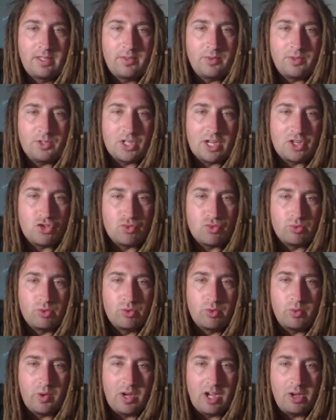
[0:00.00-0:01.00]
which I
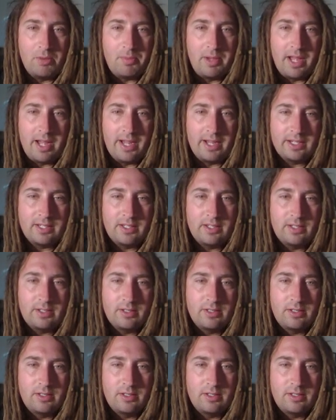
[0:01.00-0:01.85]
drew a while back,